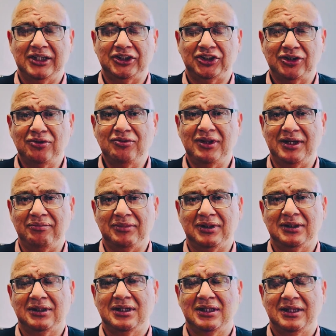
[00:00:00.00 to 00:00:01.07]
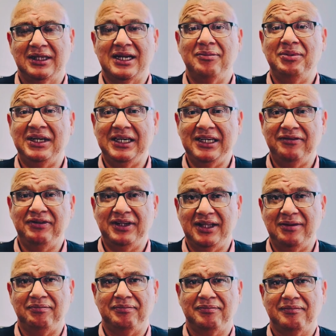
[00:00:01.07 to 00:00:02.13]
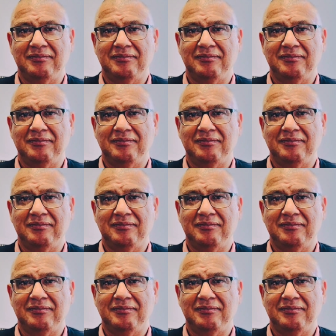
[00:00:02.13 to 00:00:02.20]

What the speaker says: I show them that I believe in them?